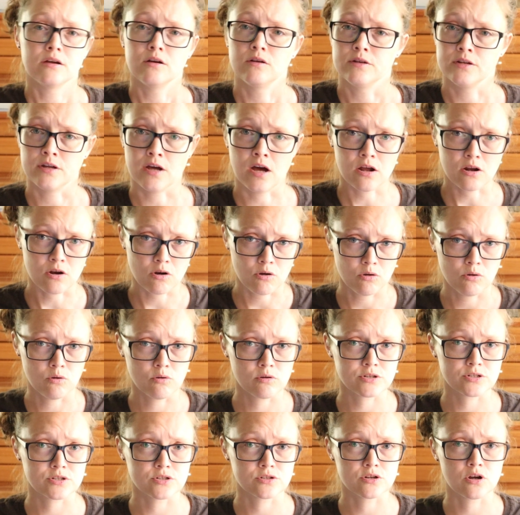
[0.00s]
Not all
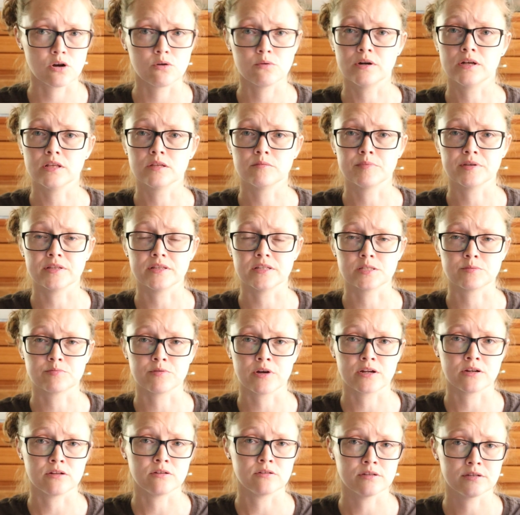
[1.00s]
horses go well in bitless
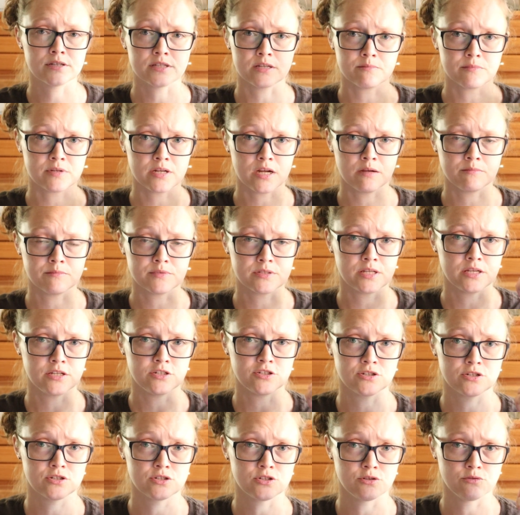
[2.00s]
bridle. Sometimes they
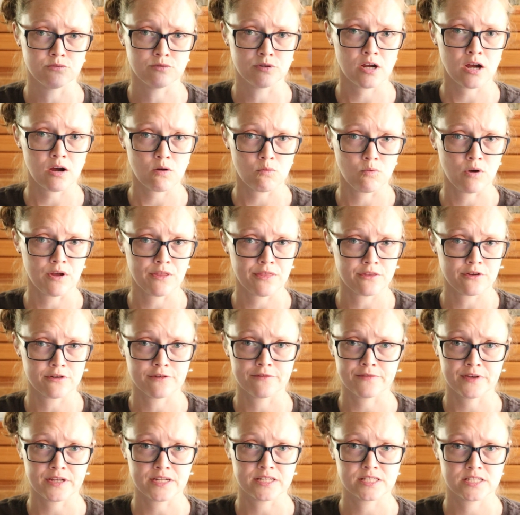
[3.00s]
just do not want their
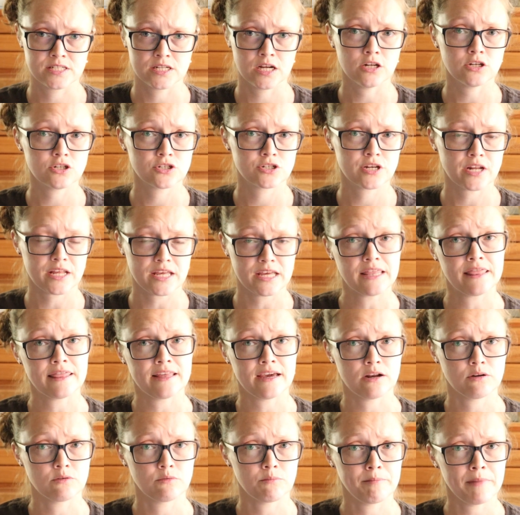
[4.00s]
face touched in
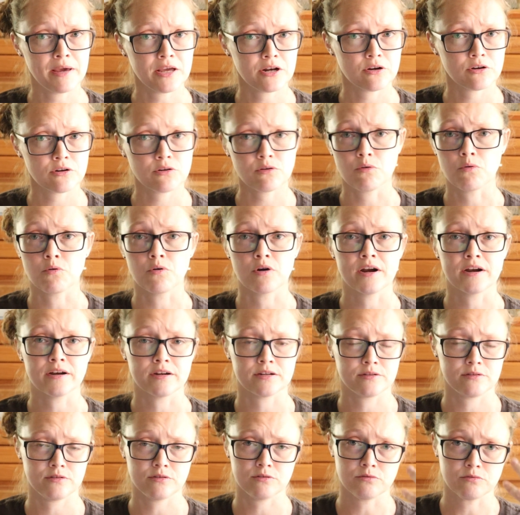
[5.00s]
that manner or
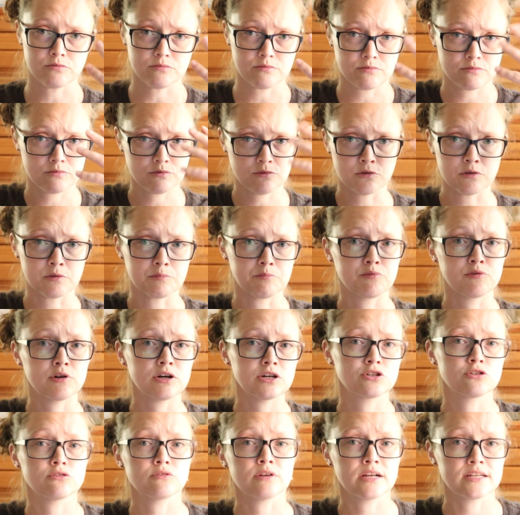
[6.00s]

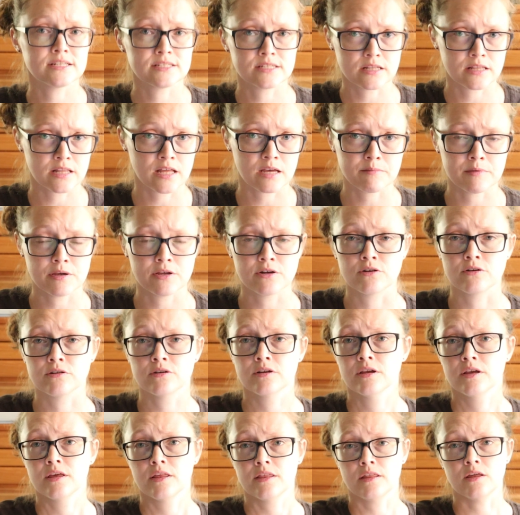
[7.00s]
pressurized in that
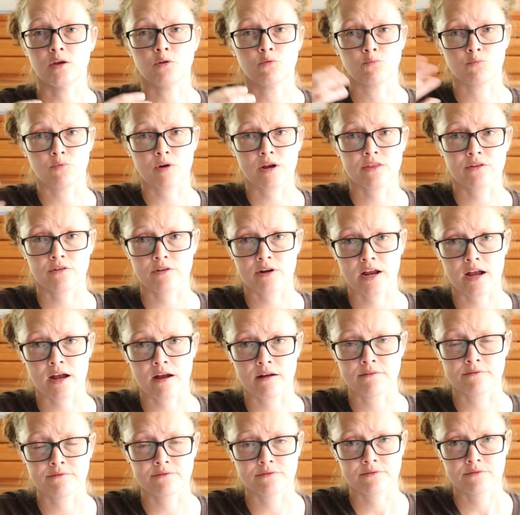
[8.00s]
manner. They'd rather
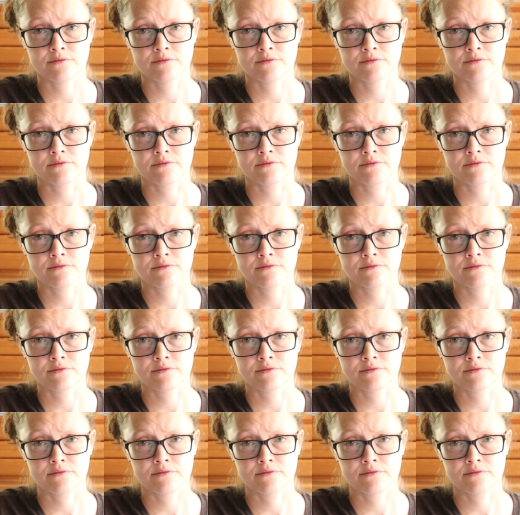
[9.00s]
have